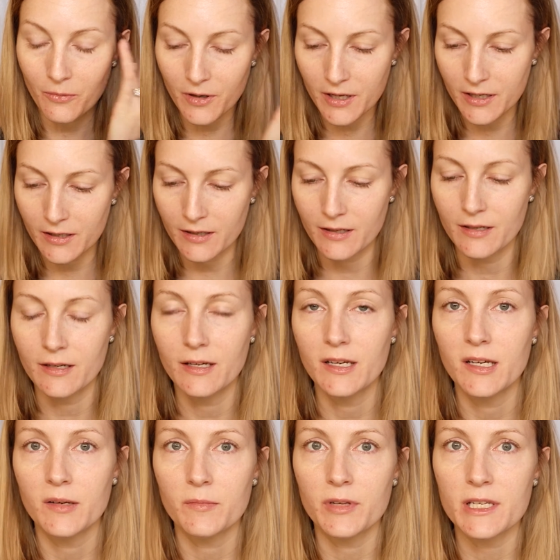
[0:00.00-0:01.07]
One,
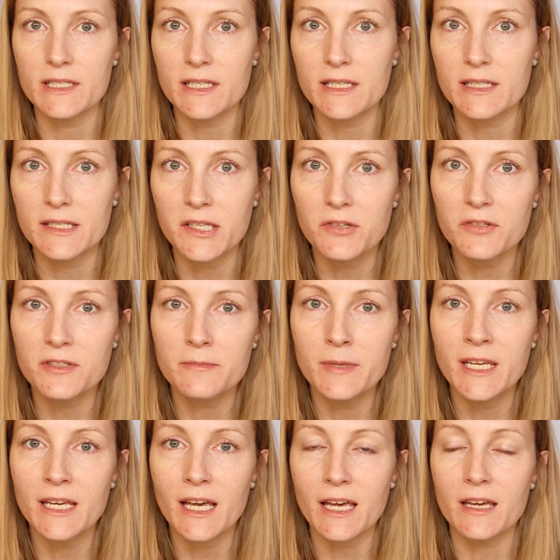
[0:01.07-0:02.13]
please excuse
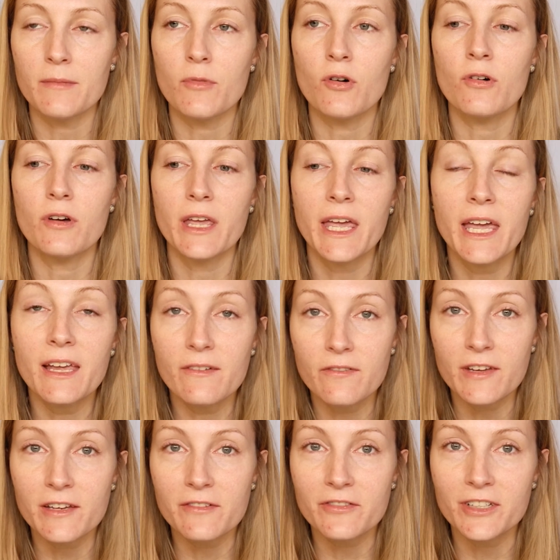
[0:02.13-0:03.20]
me, I am all hay
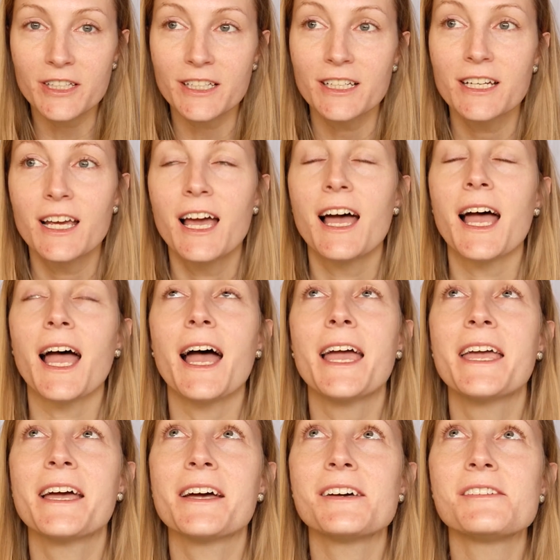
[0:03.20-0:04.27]
fever. I
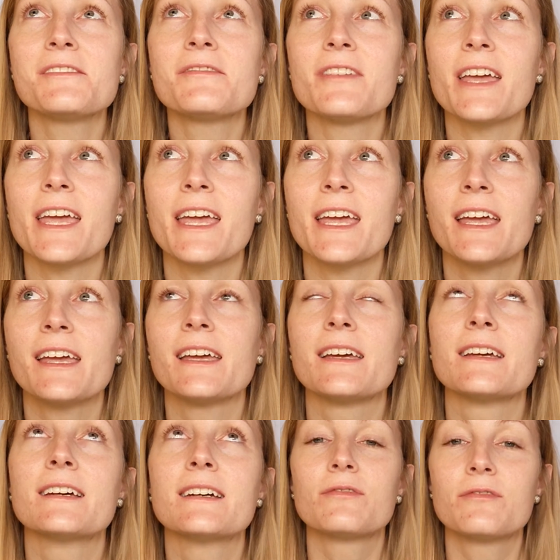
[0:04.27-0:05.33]
have
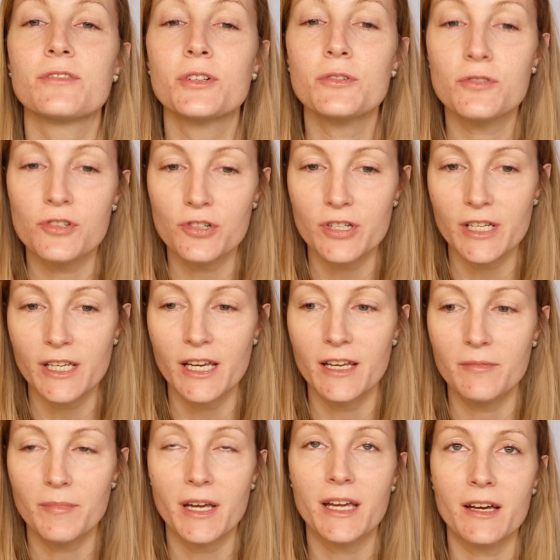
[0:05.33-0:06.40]
a fruit tree
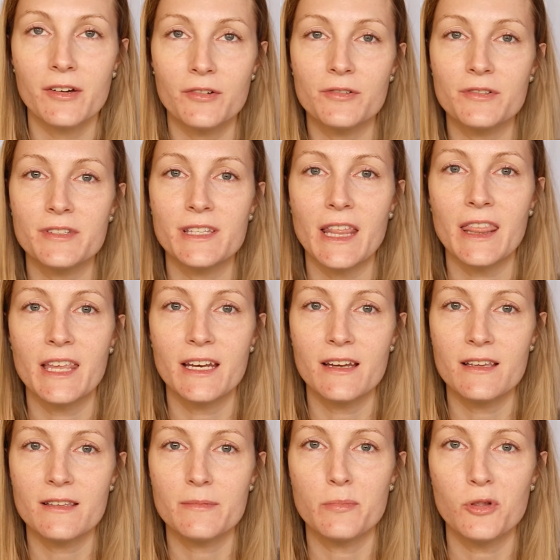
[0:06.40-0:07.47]
in my house that
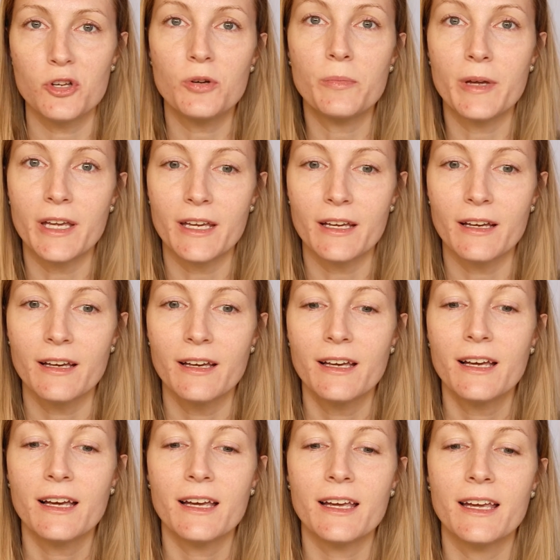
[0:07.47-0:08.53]
is blooming
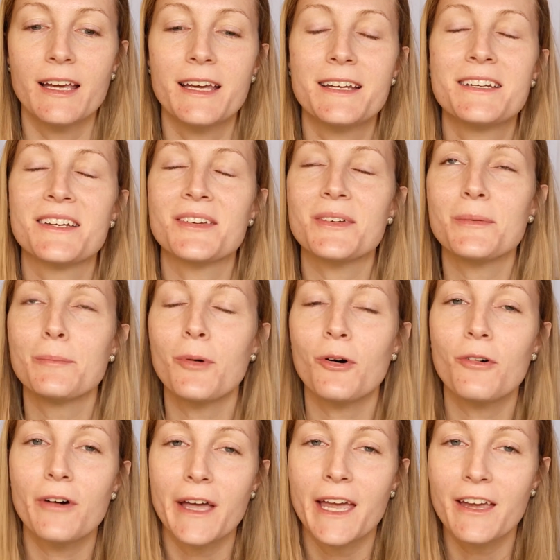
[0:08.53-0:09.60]
and I'm
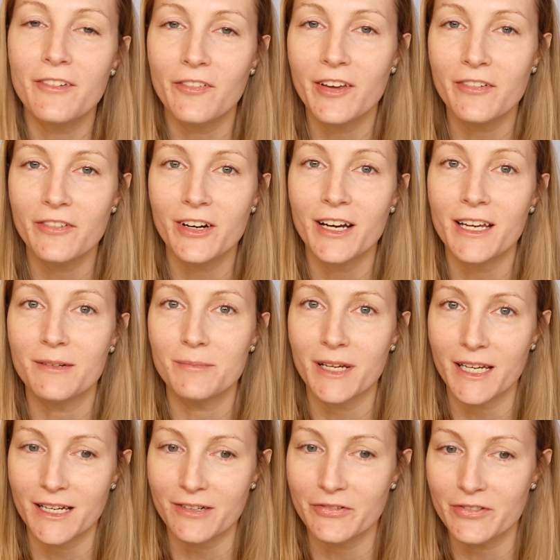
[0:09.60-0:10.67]
all hay fever in my
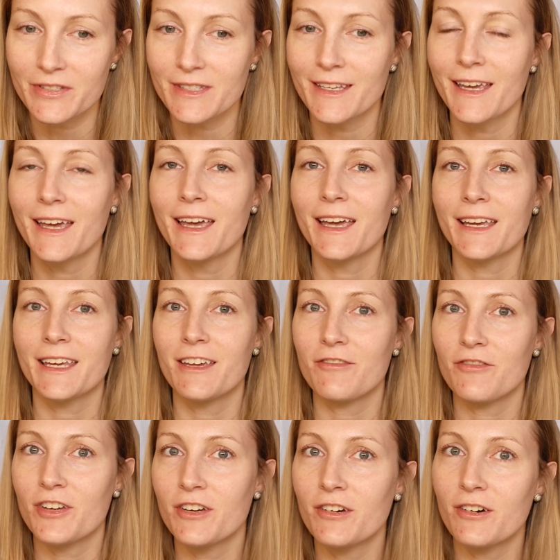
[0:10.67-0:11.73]
house.
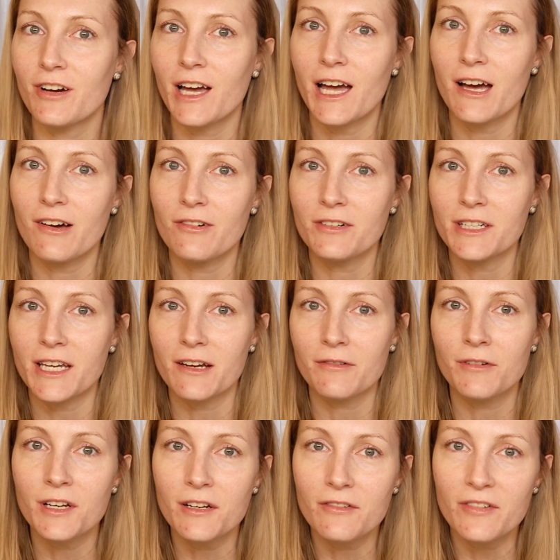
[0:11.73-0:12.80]
Can't figure out how to get
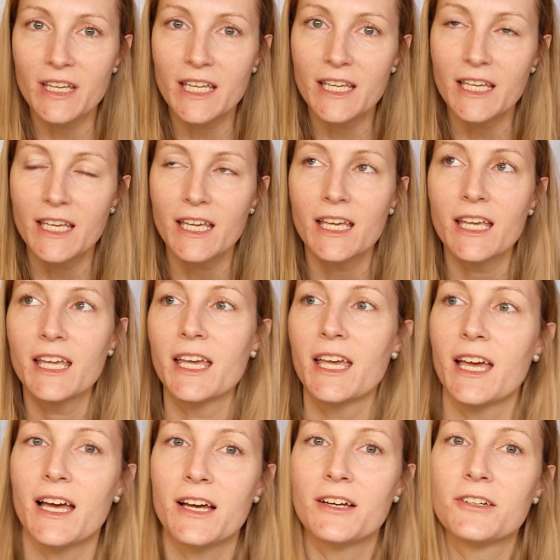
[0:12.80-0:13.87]
rid of it
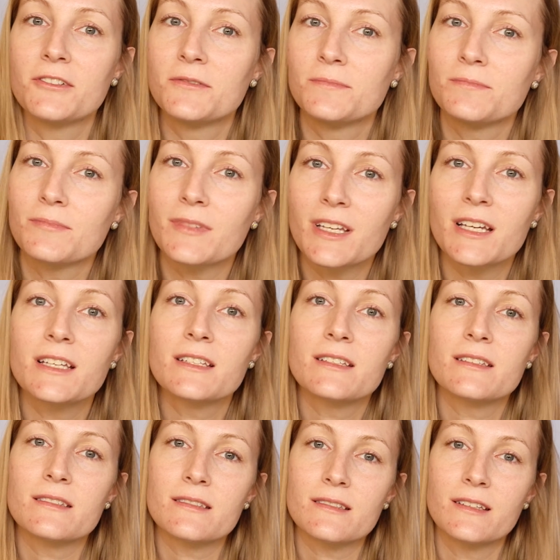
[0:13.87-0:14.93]

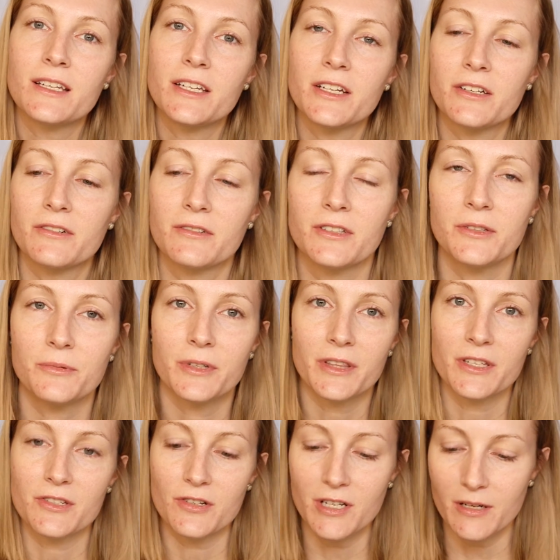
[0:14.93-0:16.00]
because, you want
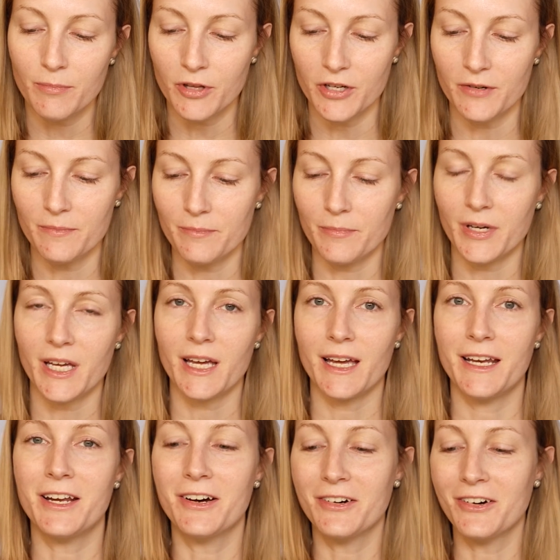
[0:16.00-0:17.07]
the tree to bloom, but
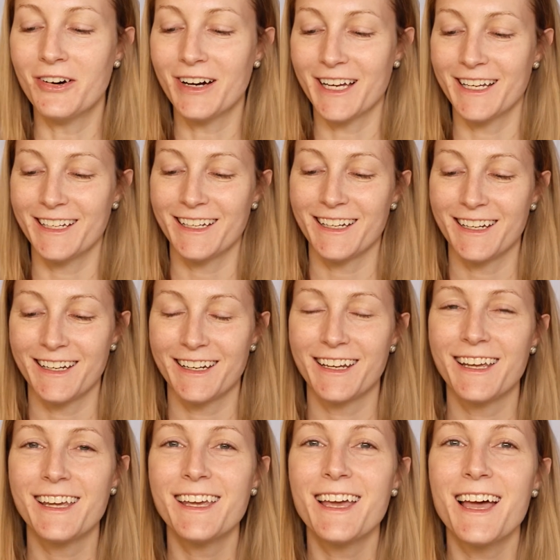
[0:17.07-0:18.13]
I don't
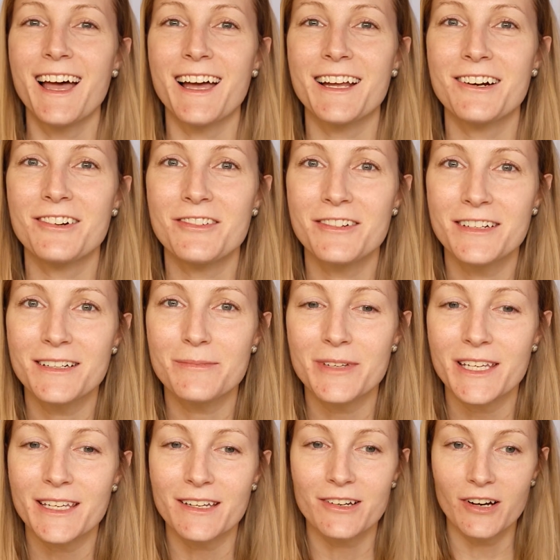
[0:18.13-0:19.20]
want to
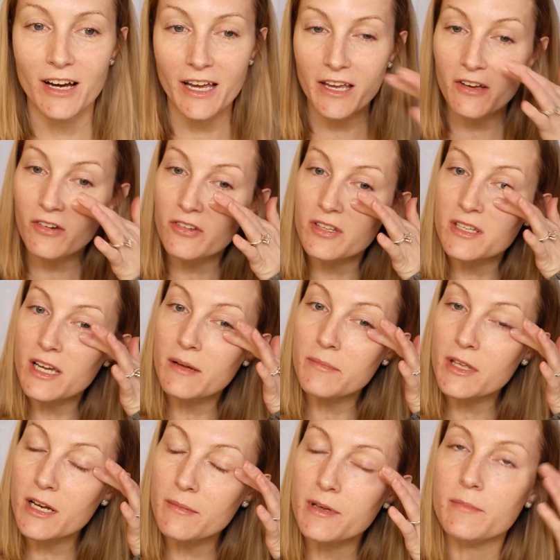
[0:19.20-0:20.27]
be crying all the time
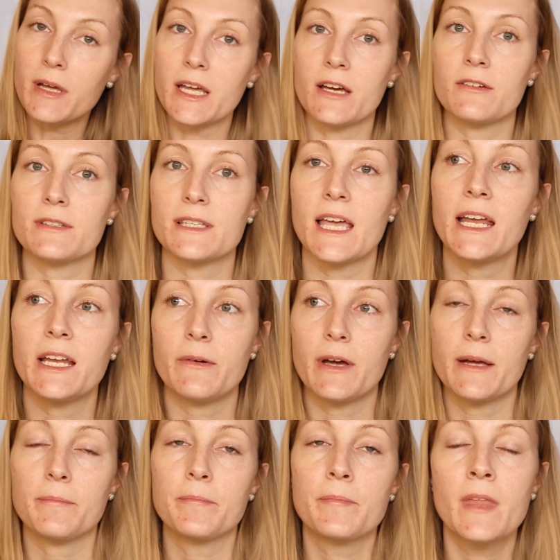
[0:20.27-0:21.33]
that I'm in my house.
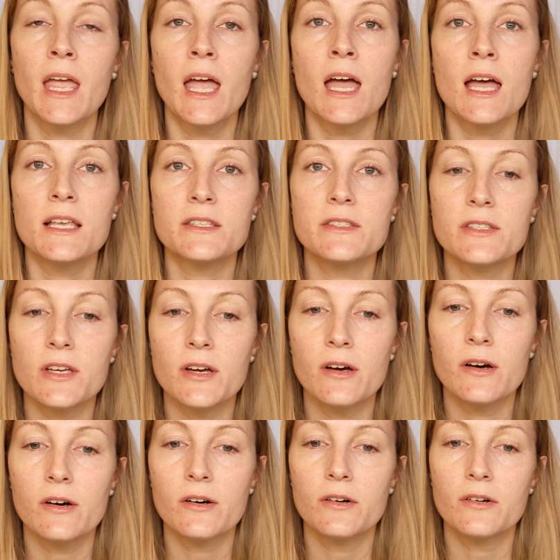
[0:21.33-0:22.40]
Anyway,
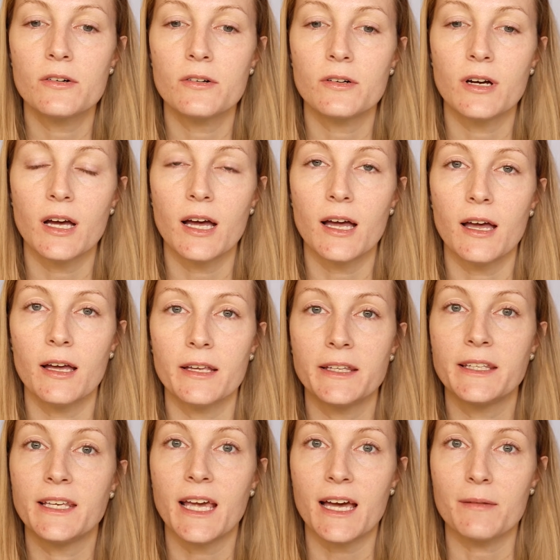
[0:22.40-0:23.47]
so
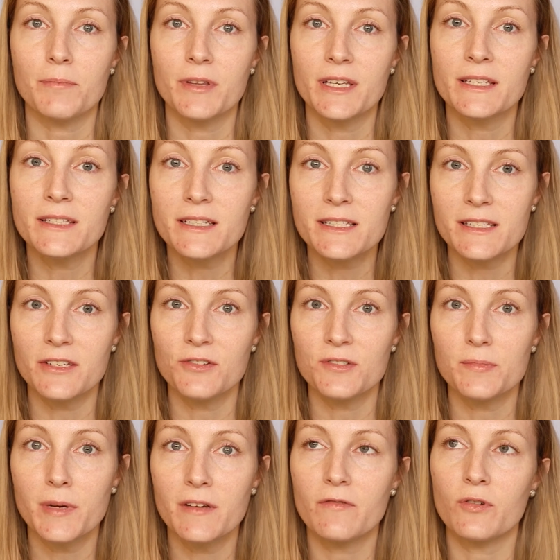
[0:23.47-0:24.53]
yeah, please
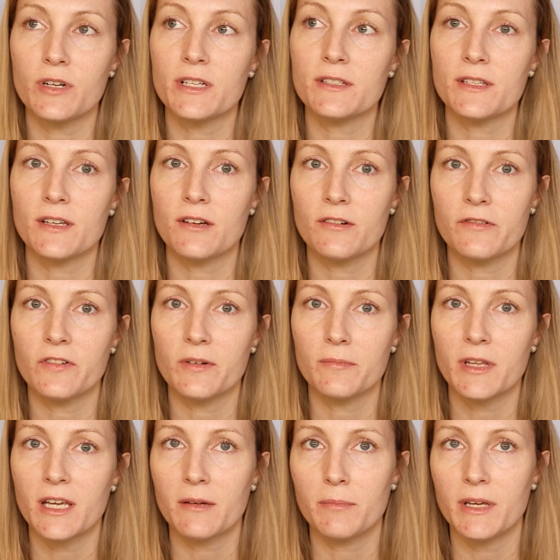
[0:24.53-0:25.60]
excuse my voice. I go from
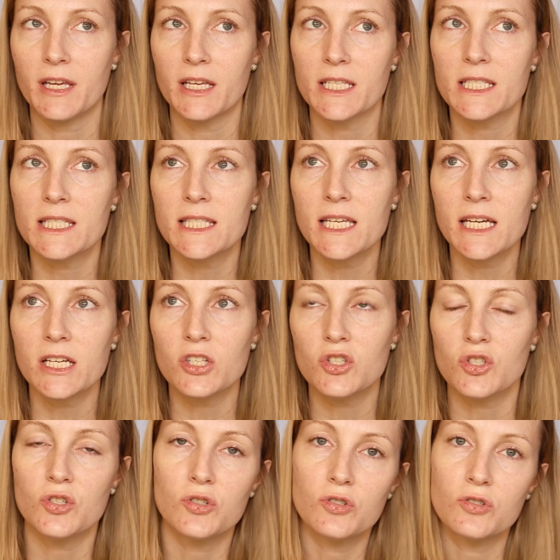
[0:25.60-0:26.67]
like being sick
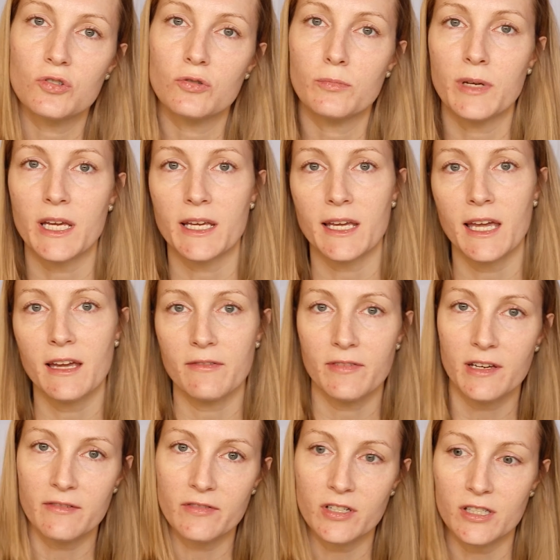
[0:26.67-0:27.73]
to being hay
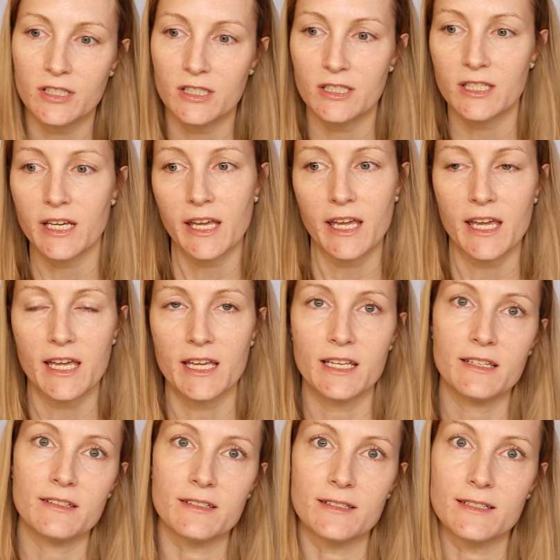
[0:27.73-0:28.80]
fevered
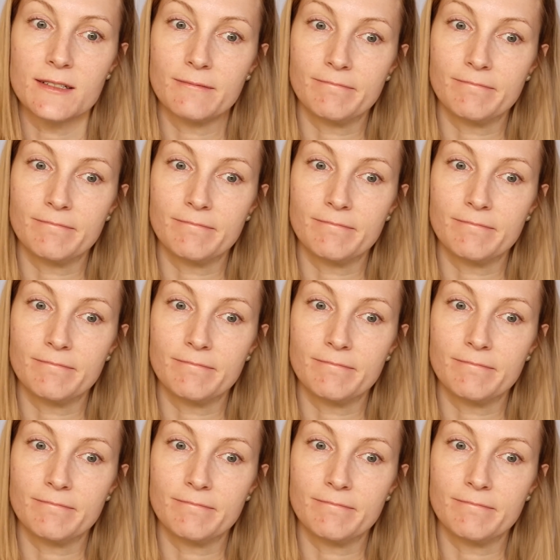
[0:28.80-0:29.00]
and